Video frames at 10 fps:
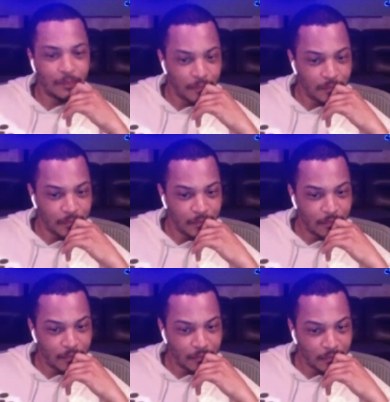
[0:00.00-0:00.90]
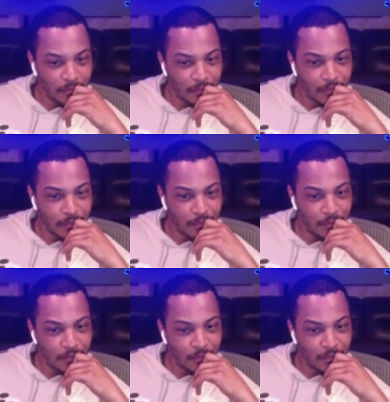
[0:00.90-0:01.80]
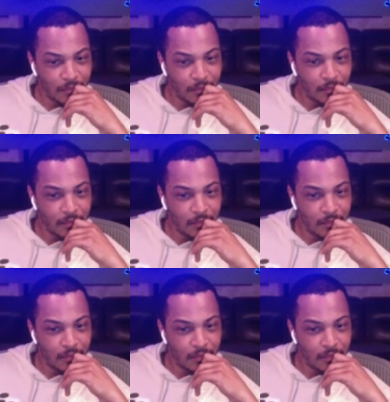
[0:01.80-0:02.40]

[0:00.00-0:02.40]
[no speech]